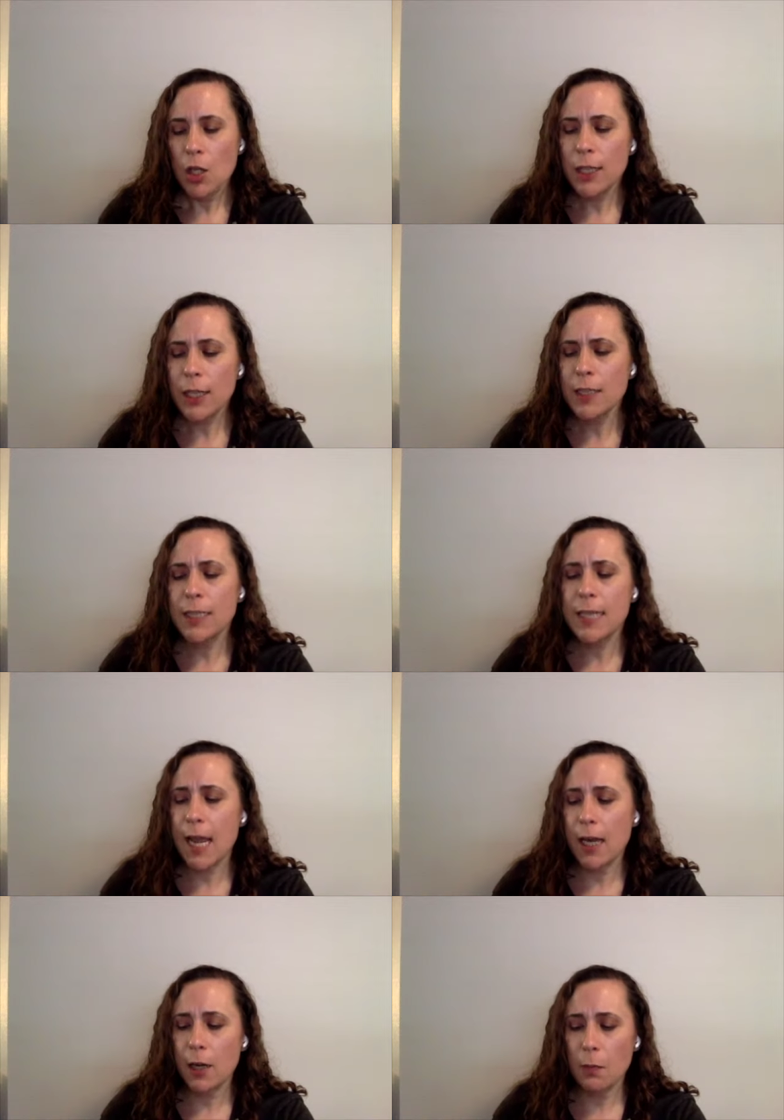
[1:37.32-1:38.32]
She didn't
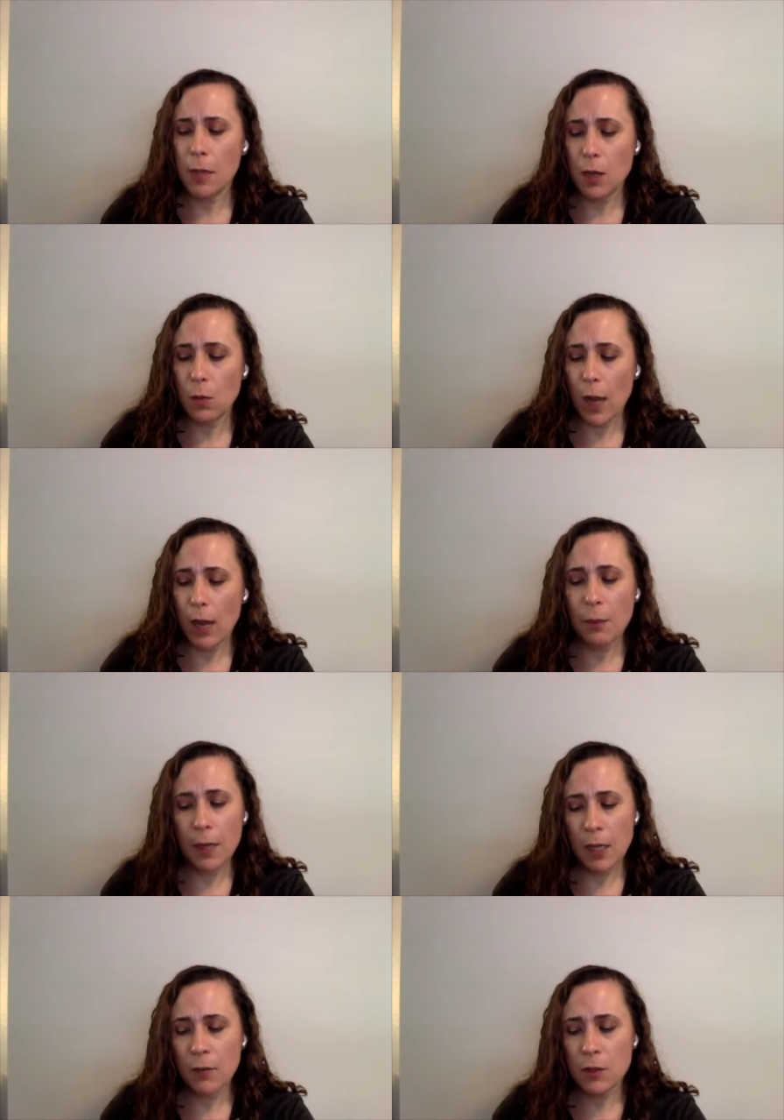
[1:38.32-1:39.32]
say it in a mean way,
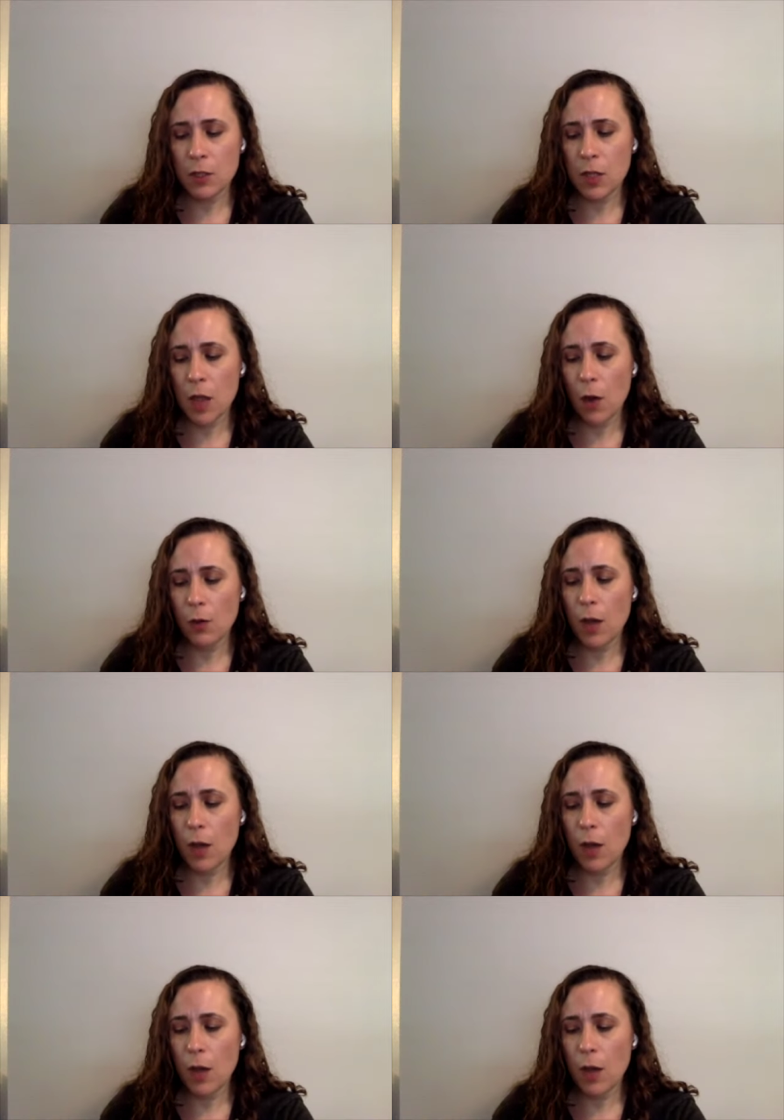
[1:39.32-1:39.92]
but even so,